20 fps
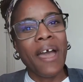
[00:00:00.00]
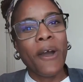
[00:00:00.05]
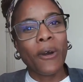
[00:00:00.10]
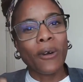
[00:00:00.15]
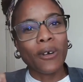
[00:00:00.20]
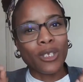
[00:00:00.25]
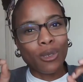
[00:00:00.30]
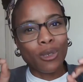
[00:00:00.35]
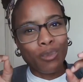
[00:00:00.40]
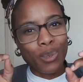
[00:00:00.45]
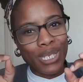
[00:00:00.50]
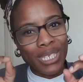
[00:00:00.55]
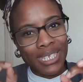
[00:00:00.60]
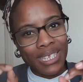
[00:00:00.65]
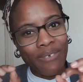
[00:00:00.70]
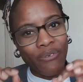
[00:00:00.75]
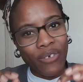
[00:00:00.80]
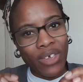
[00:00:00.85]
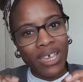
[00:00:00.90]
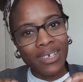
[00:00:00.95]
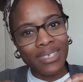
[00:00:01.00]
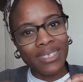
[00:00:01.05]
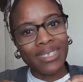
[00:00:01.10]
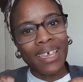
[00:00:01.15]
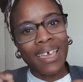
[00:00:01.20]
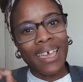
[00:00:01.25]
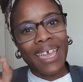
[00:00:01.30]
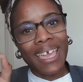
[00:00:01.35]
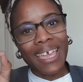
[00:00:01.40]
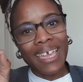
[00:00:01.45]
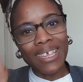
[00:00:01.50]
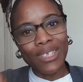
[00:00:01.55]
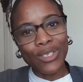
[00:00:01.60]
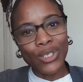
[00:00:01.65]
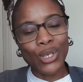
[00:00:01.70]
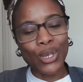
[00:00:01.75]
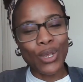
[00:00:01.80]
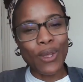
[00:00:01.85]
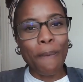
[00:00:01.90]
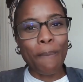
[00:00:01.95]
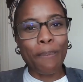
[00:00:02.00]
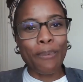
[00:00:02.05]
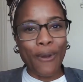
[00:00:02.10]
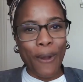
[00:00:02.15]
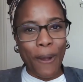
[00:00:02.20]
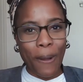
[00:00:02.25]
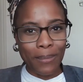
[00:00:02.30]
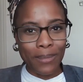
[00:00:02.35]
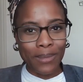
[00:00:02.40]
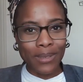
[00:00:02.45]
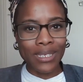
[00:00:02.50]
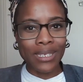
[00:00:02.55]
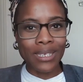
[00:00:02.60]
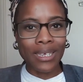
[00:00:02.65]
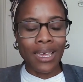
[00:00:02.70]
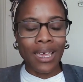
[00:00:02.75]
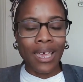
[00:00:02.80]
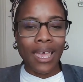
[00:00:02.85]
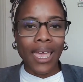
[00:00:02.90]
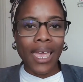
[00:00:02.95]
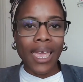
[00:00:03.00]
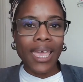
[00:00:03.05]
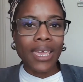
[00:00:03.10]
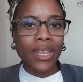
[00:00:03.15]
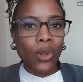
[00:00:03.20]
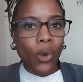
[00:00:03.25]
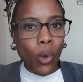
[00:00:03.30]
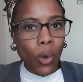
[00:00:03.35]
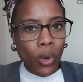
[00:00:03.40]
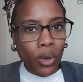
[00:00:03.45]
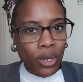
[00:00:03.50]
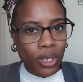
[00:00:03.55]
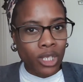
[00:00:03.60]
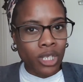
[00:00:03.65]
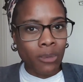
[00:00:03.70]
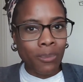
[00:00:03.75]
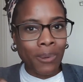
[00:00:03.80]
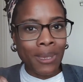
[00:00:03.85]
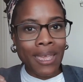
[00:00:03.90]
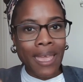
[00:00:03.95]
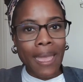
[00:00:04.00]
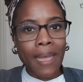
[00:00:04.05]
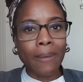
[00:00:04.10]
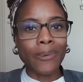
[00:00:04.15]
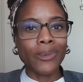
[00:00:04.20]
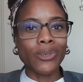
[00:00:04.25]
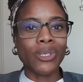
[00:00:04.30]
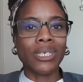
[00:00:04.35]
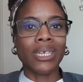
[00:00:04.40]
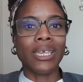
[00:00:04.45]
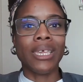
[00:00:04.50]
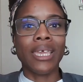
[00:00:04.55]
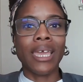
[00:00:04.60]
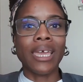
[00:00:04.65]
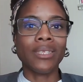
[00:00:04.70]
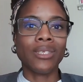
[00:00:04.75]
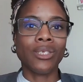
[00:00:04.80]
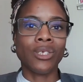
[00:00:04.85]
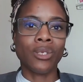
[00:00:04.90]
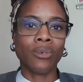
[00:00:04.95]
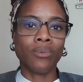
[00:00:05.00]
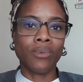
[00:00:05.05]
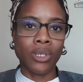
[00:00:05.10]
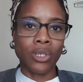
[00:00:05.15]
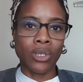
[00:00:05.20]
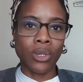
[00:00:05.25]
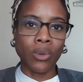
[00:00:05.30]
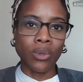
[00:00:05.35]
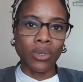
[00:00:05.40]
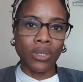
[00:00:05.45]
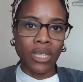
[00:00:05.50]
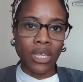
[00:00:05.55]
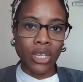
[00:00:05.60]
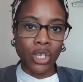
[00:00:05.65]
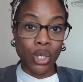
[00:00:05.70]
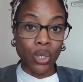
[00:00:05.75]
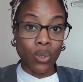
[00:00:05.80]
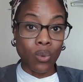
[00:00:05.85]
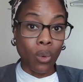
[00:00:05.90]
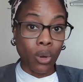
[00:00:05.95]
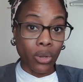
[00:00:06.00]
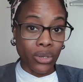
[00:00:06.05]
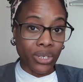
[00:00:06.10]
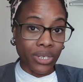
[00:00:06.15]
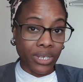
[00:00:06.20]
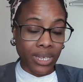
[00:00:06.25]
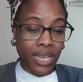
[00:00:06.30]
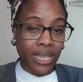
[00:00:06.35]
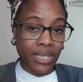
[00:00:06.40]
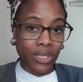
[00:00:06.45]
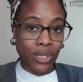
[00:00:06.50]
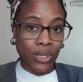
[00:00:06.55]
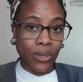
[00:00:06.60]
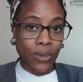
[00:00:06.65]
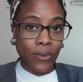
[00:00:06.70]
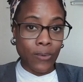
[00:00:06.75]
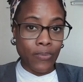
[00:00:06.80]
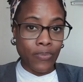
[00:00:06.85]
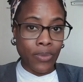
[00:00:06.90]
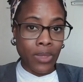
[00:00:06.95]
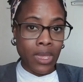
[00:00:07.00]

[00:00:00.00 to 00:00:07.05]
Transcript: Or specifics into your prompt in order to be able to get to the results that you want to get to.